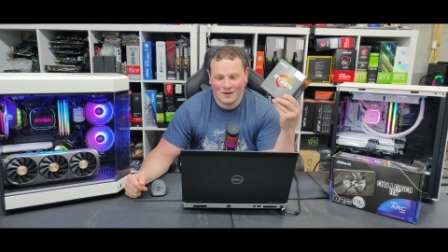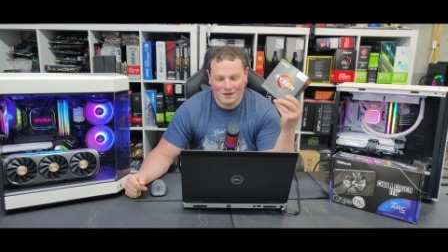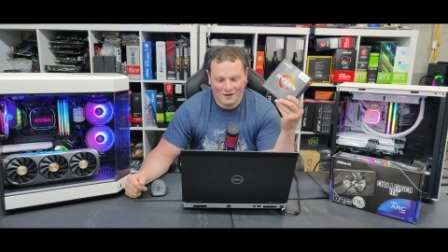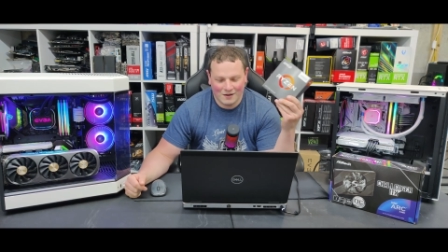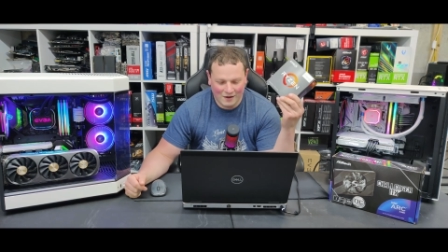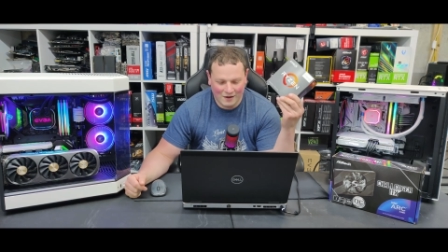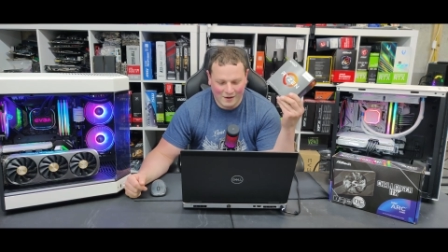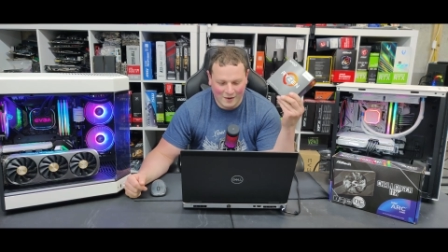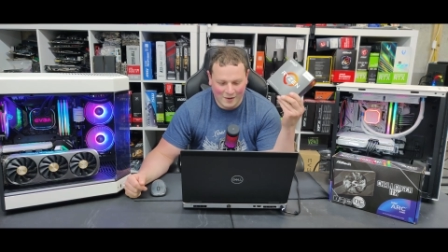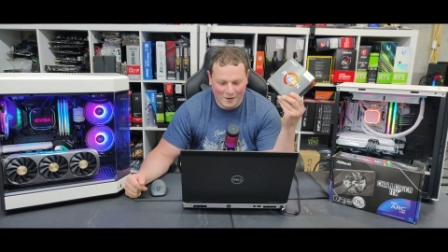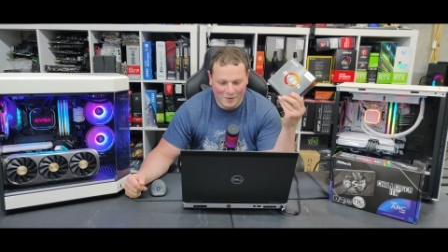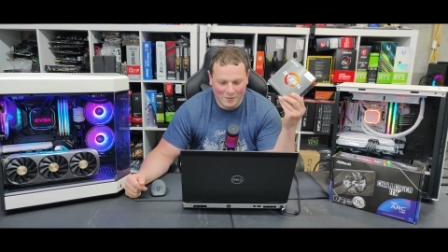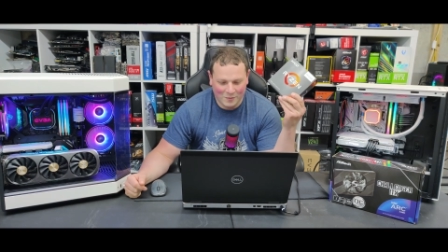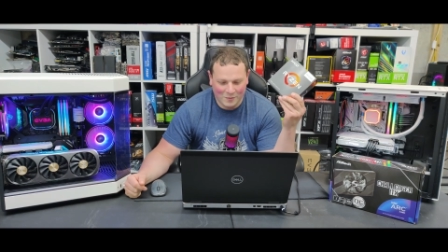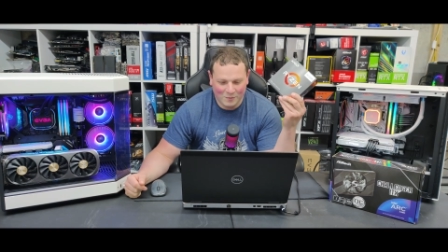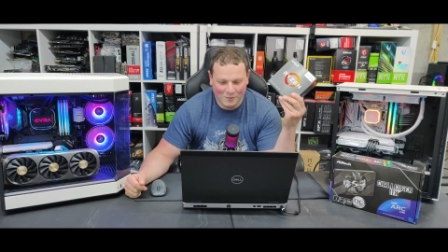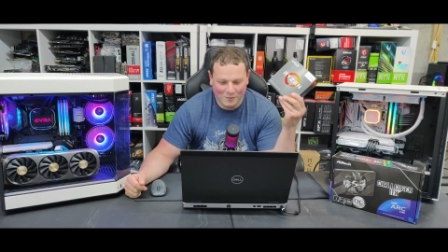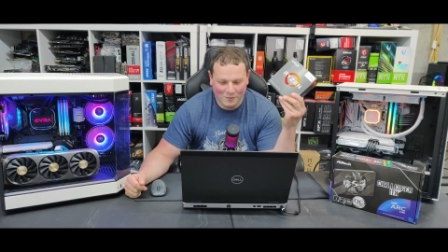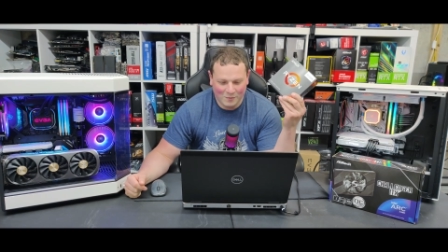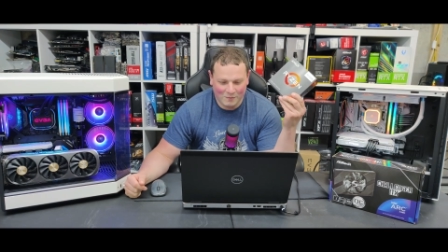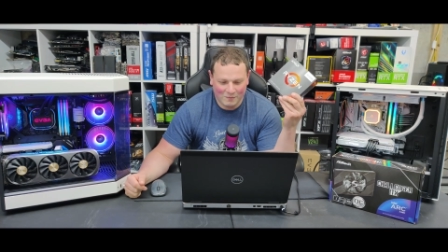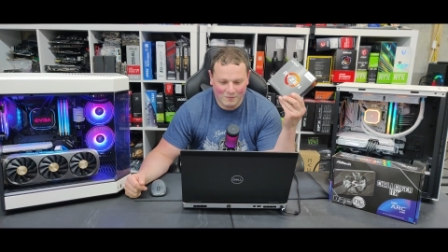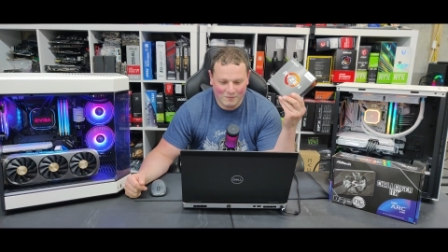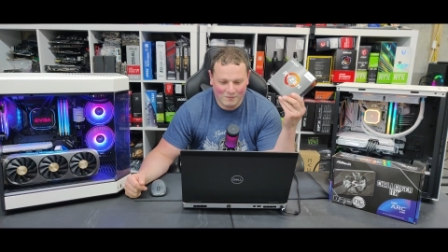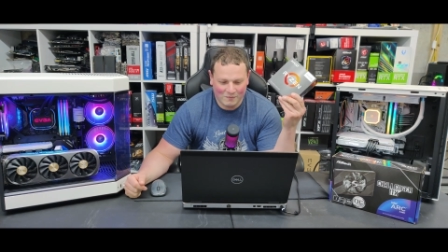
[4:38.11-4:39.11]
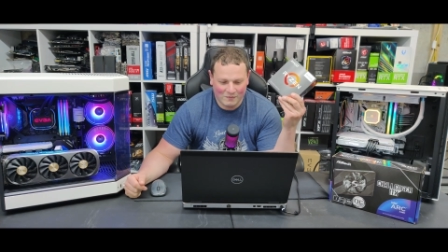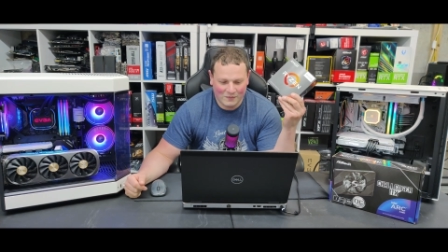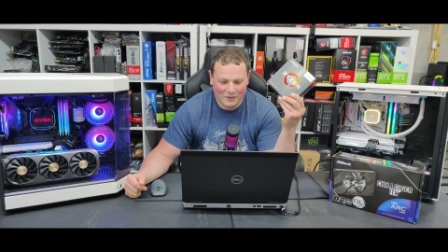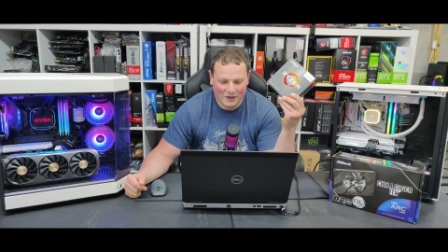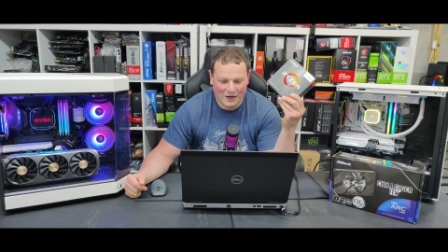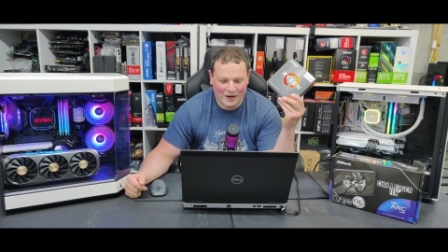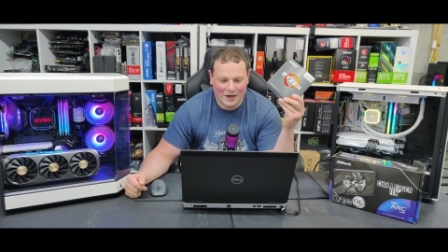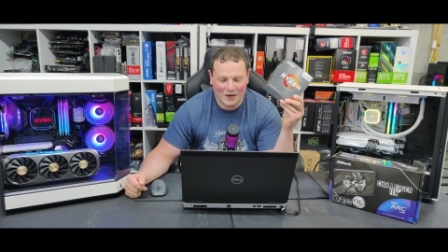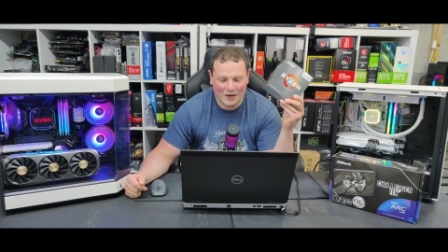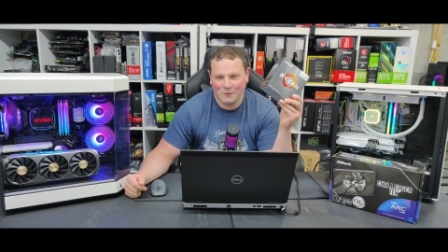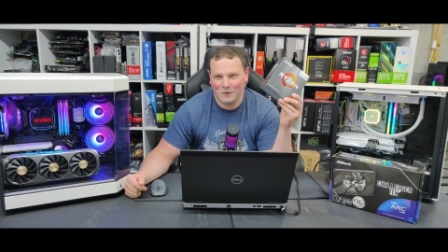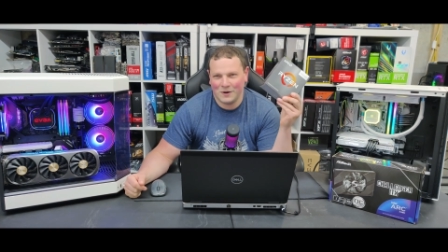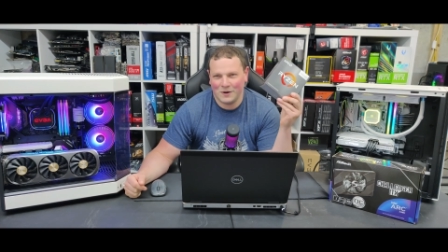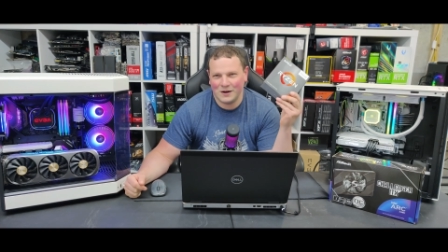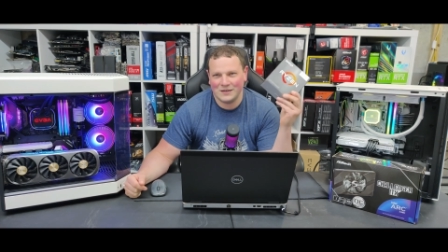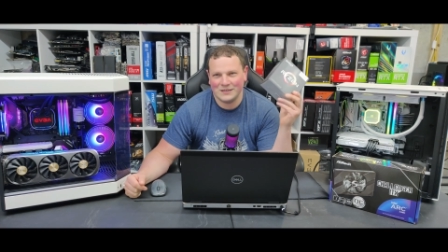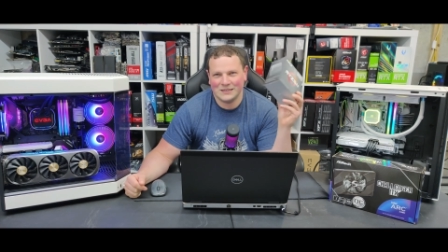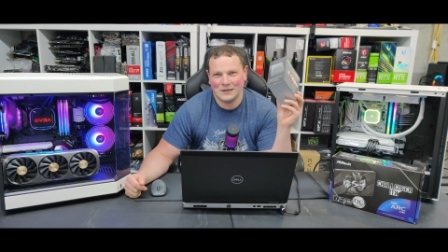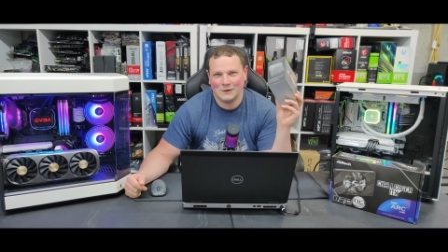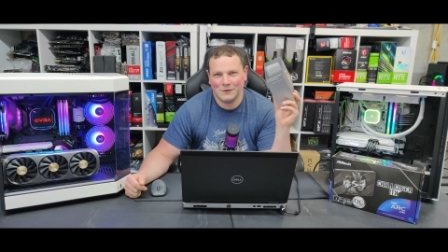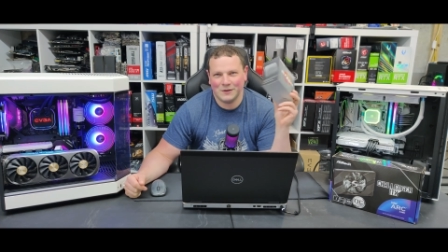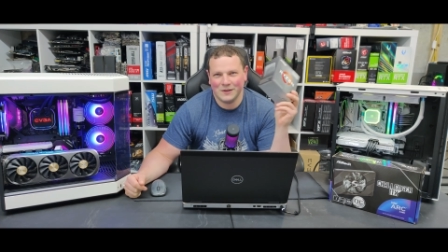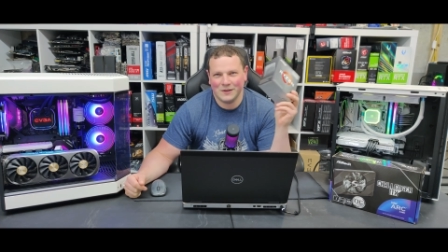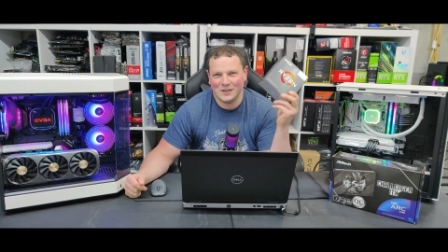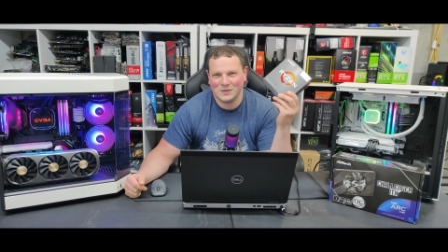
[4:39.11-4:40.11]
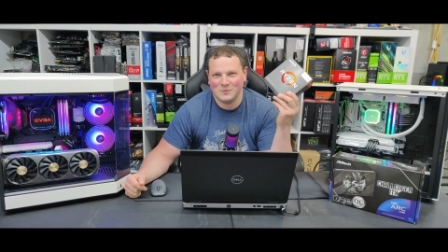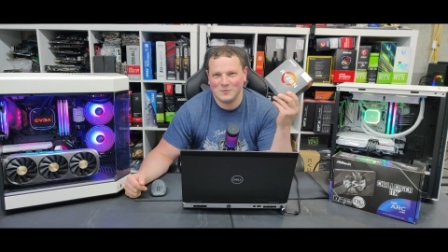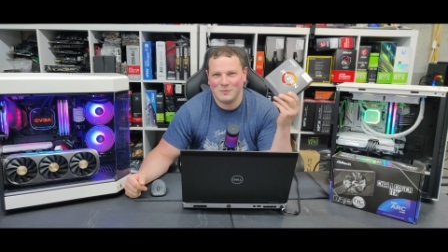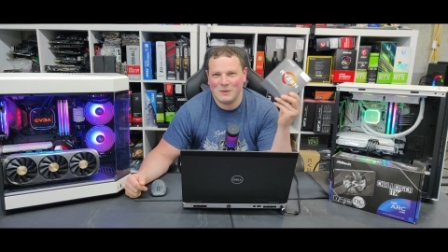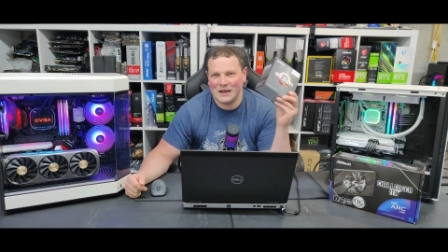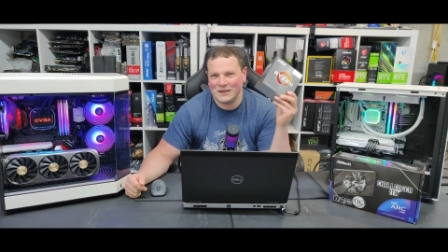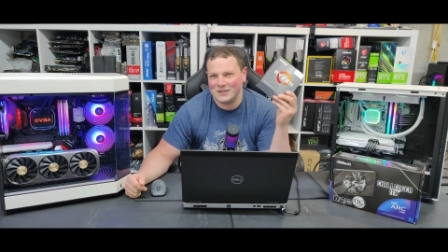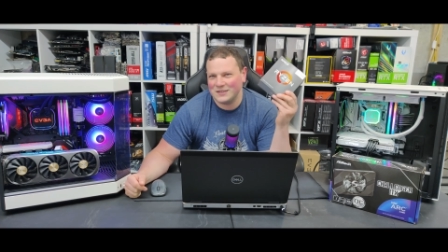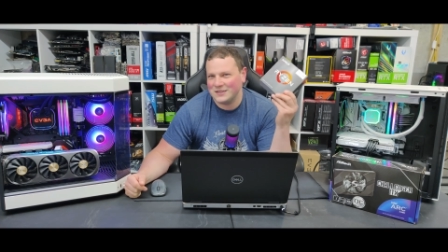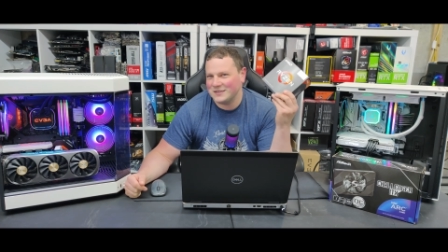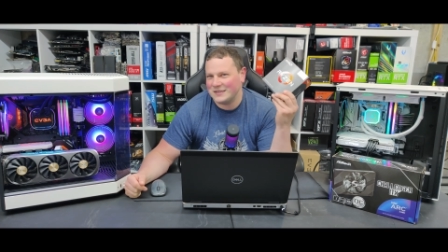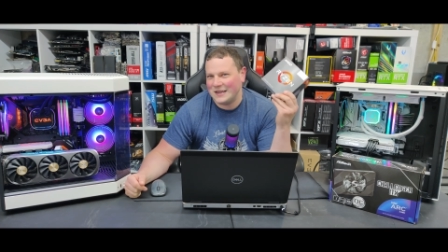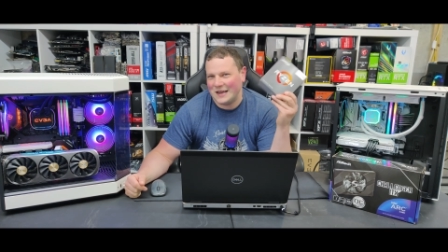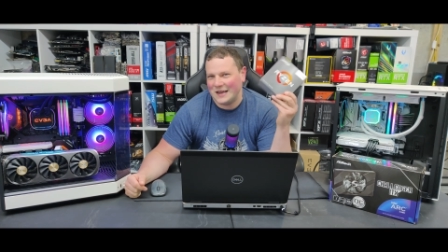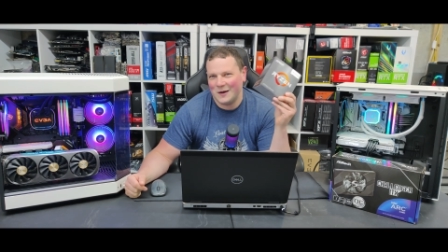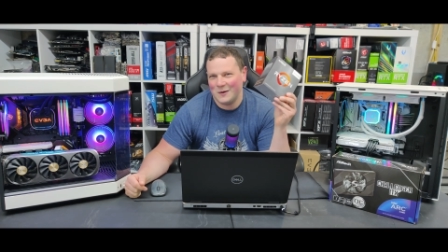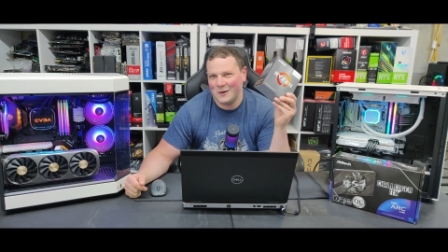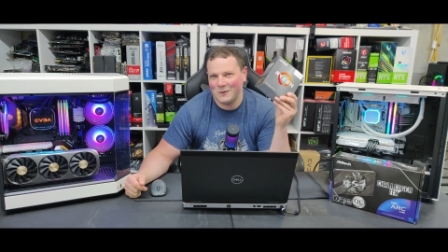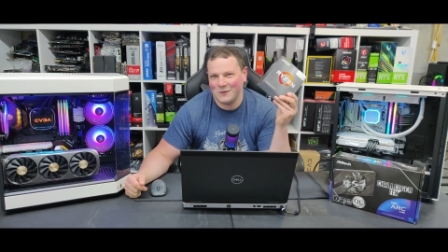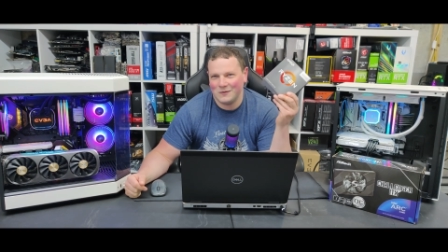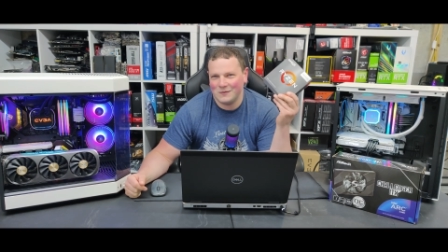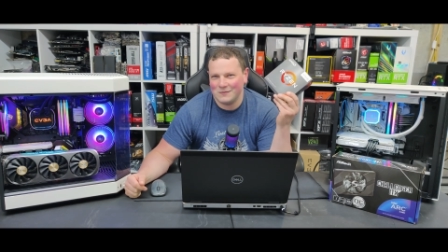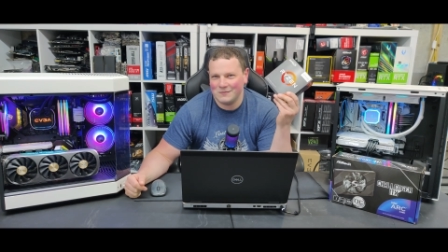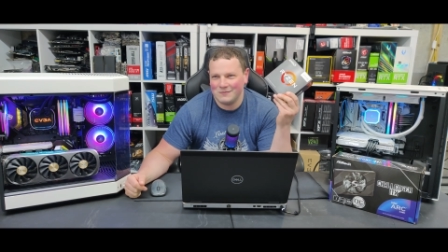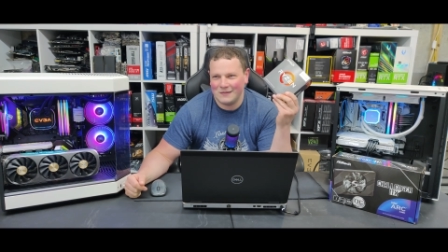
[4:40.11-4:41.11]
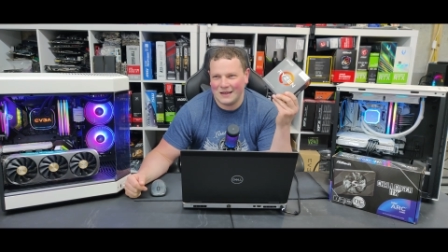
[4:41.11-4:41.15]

Um, I kind of want to see where this maxes out.